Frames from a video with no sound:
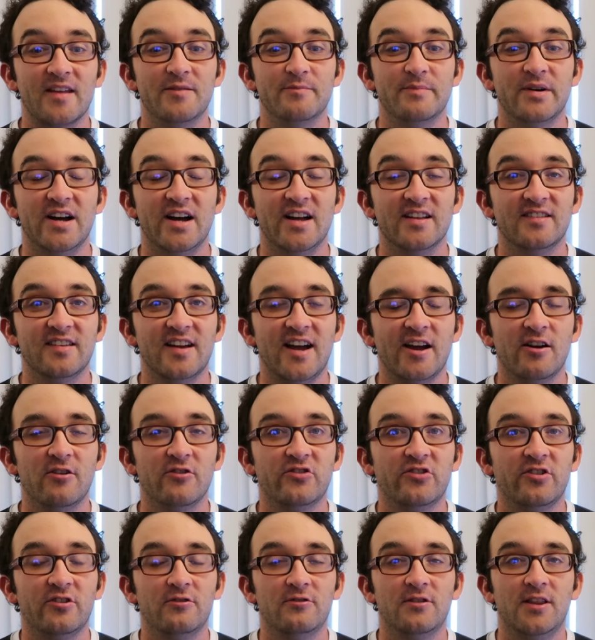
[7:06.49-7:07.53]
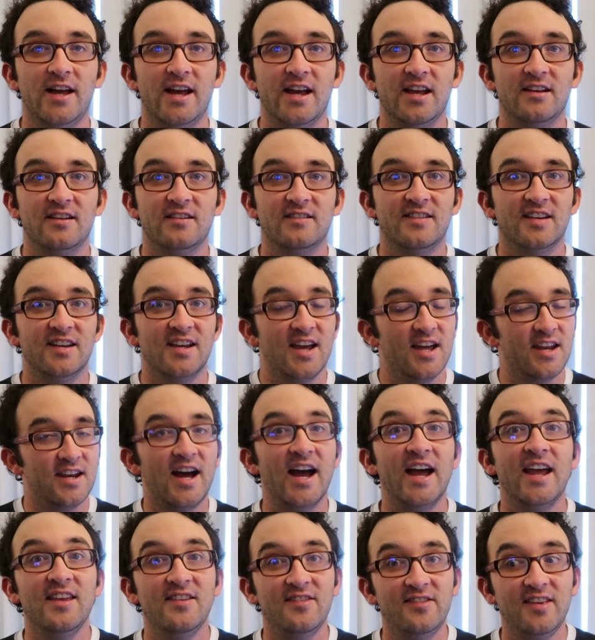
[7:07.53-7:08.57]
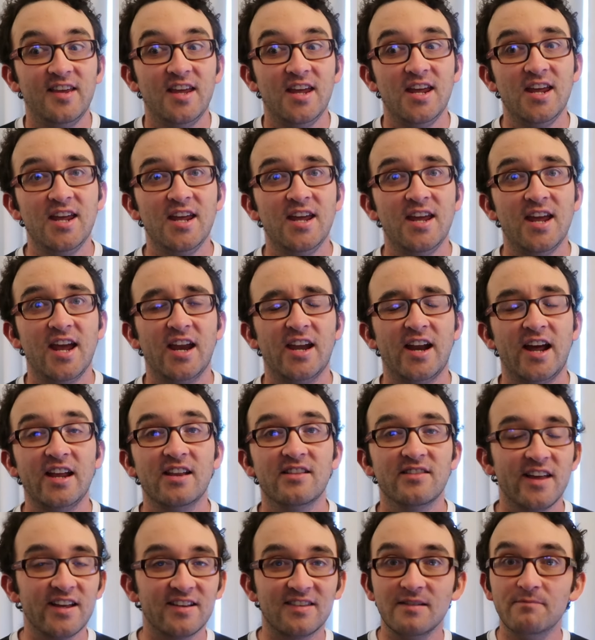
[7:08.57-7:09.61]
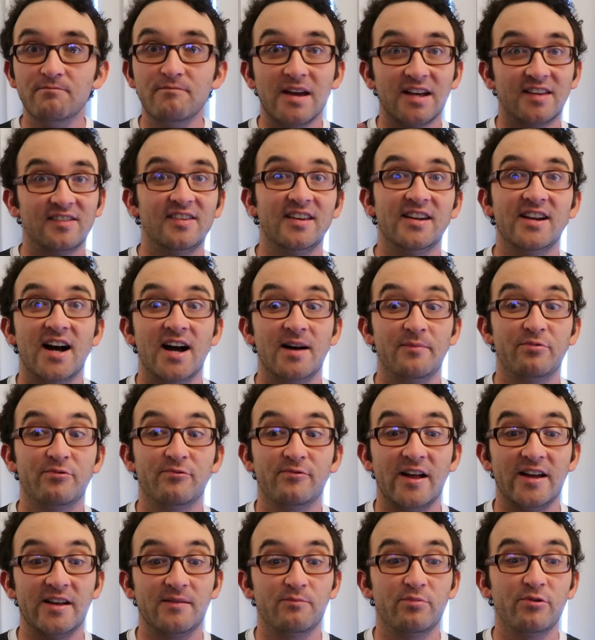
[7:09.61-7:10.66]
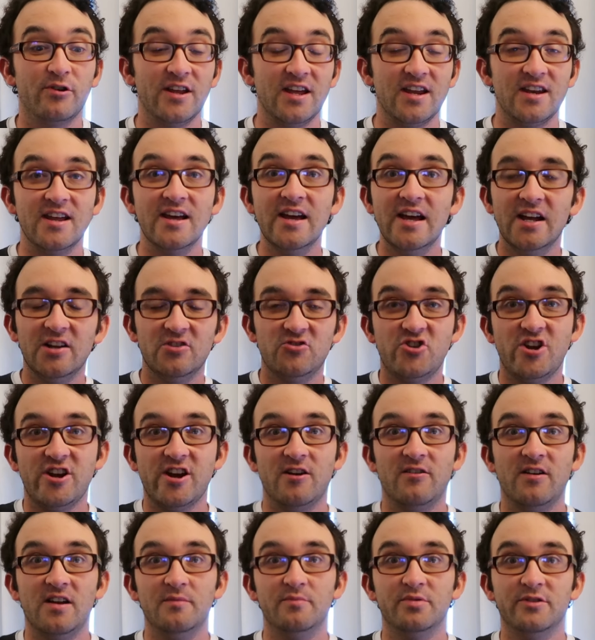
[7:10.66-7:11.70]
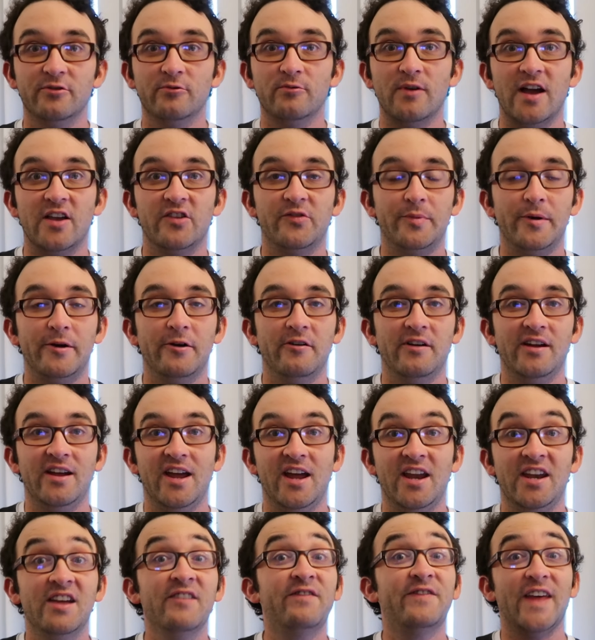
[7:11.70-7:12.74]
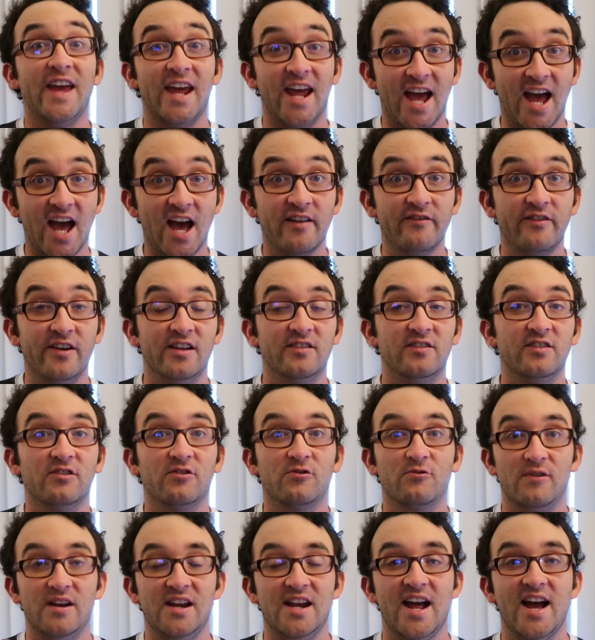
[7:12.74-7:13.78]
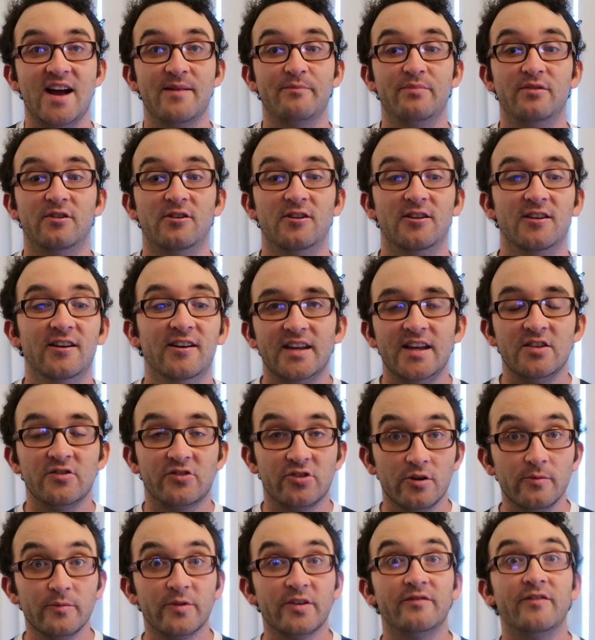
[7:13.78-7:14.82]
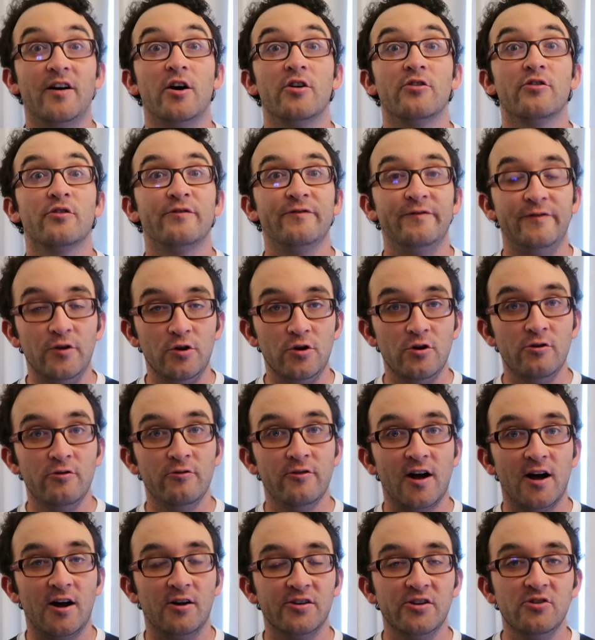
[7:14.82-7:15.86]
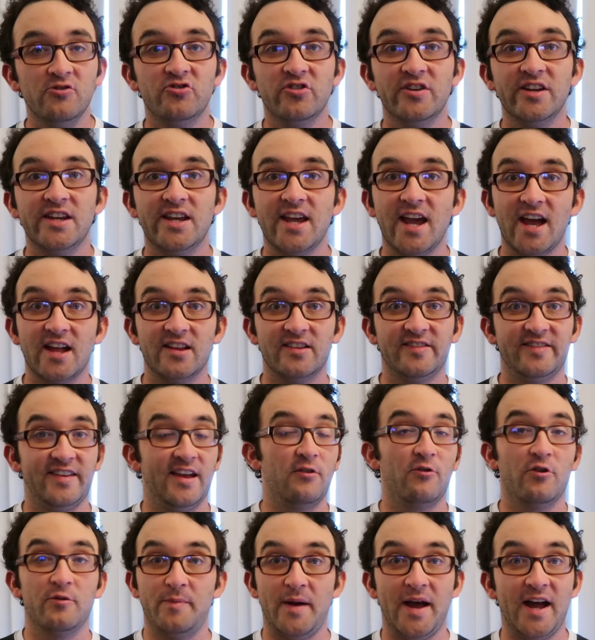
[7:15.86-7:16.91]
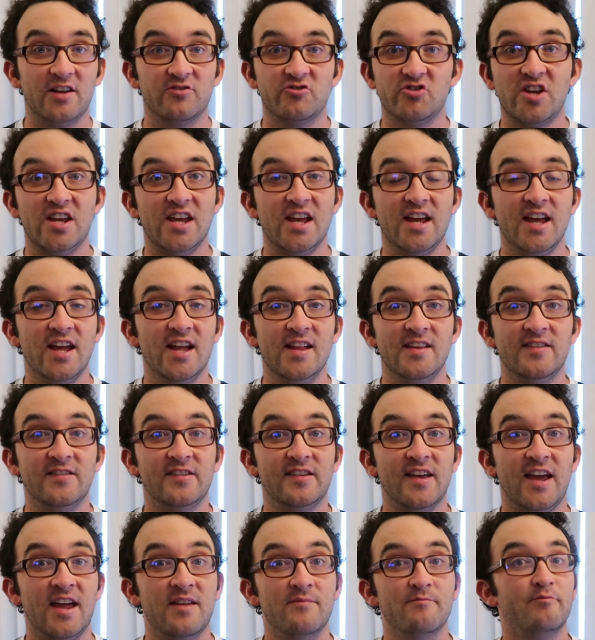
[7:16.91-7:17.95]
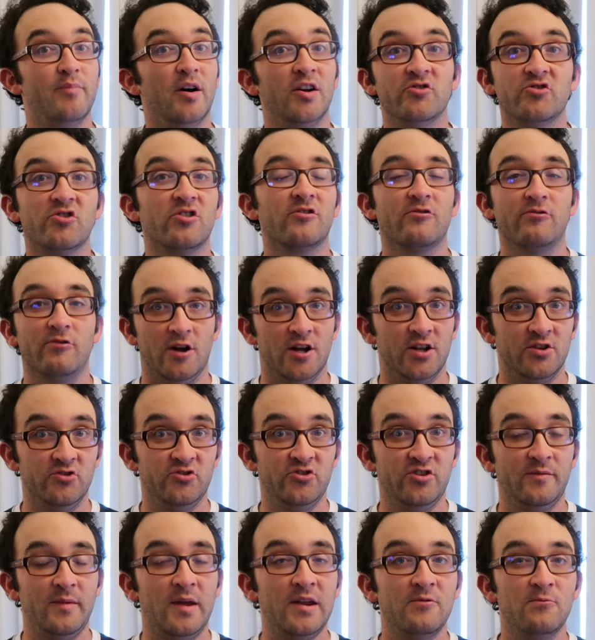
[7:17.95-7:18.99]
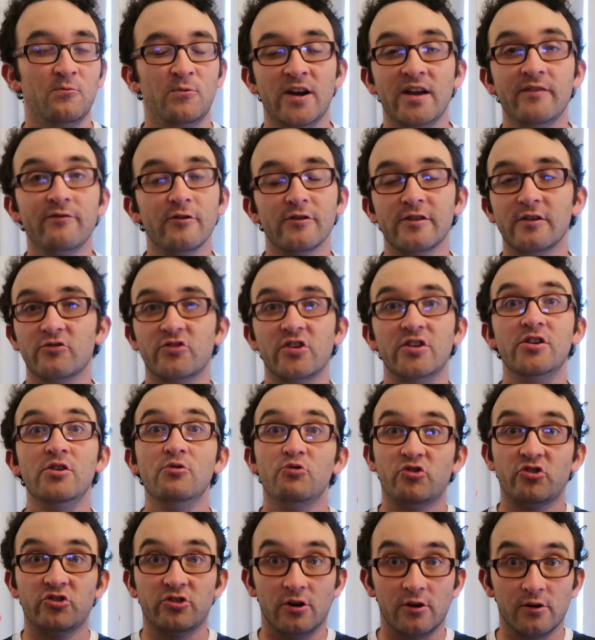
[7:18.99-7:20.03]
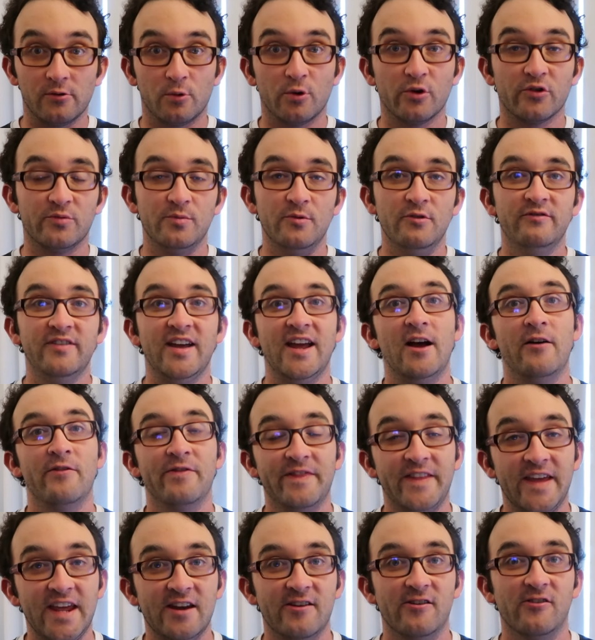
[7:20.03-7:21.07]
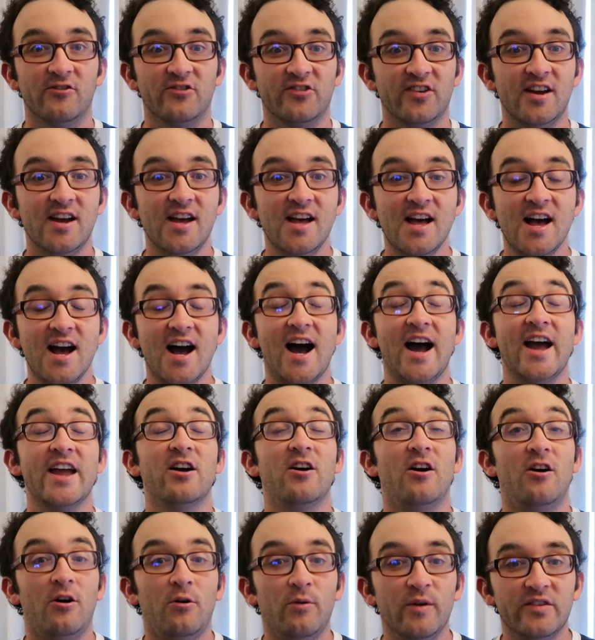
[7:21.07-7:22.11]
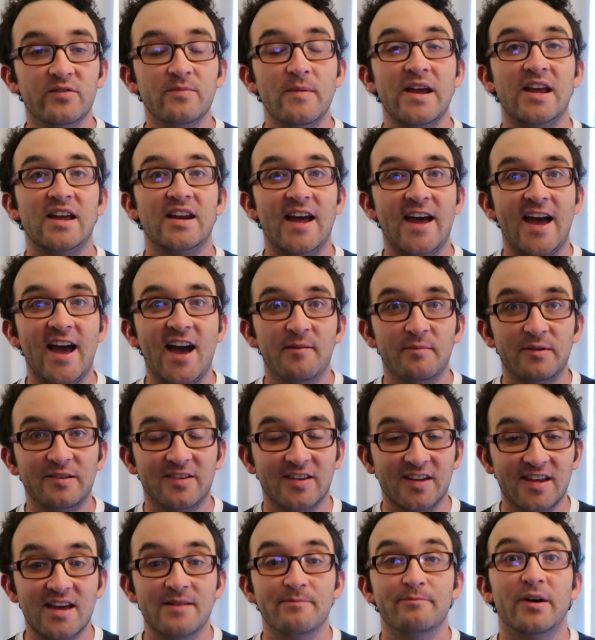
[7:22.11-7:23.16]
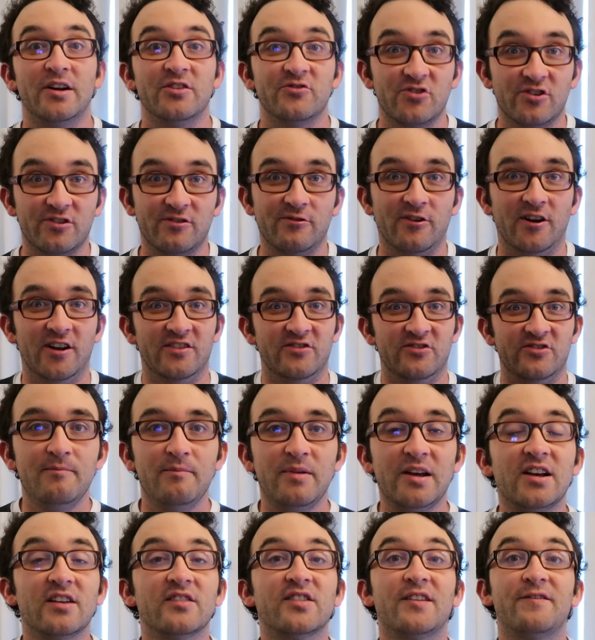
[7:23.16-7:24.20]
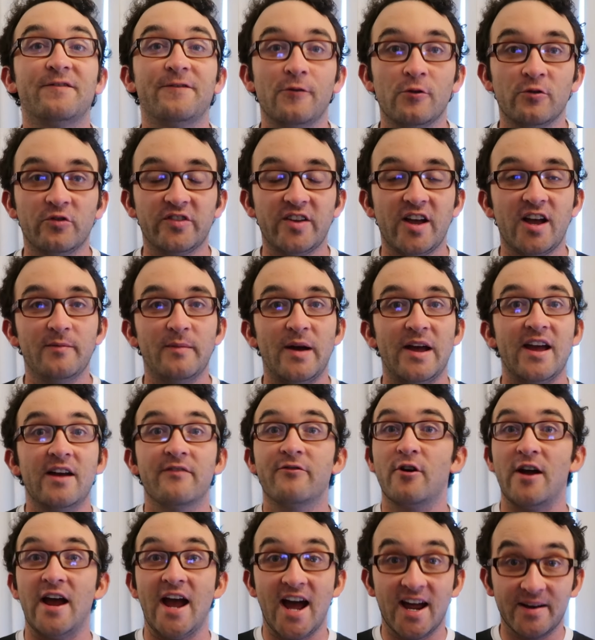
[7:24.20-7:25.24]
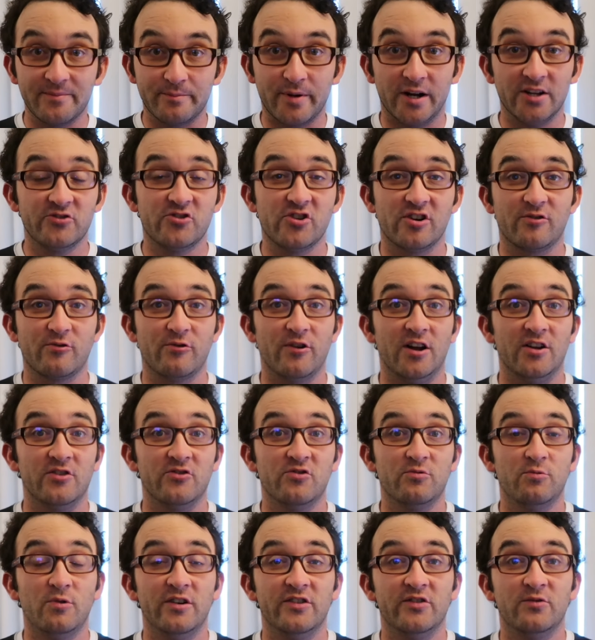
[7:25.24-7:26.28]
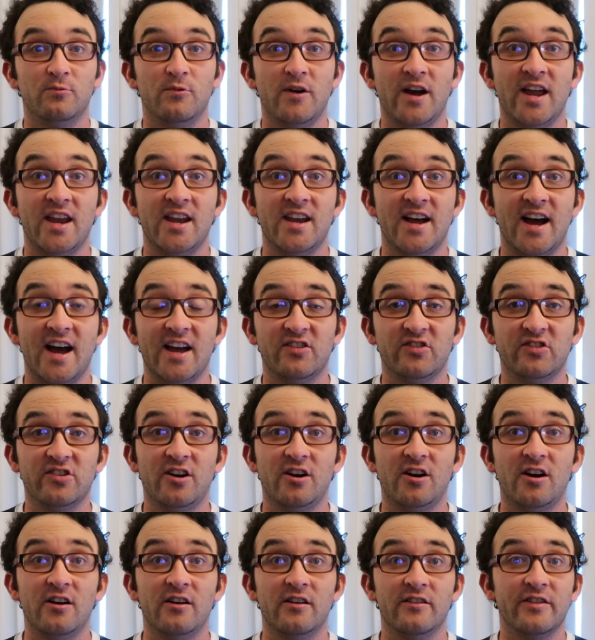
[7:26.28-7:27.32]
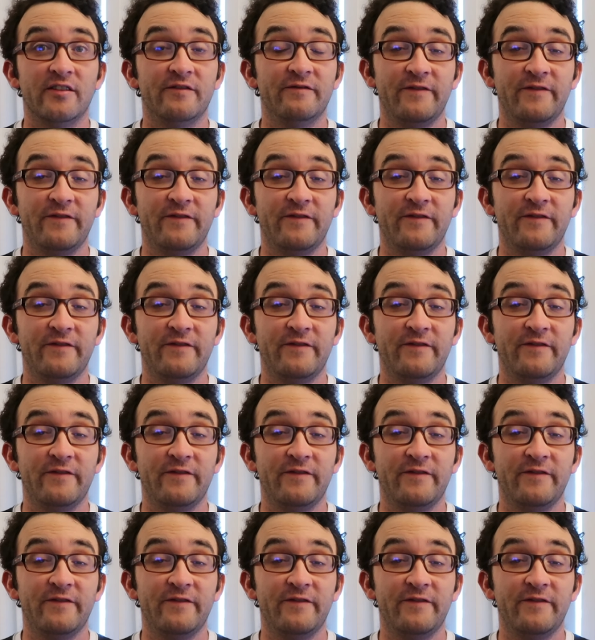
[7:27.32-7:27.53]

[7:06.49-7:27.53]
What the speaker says: But I also like to get an icy, and I like to mix it up, like put in cherry, blue raspberry, and if they have it, green apple. In terms of other food, I'll usually get Sour Patch Kids and Buncher Crunch. I mean, whenever there's a new Star Wars movie out in theaters, I always make it a habit to get Buncher Crunch. Because the first time I ever had Buncher Crunch was when I saw The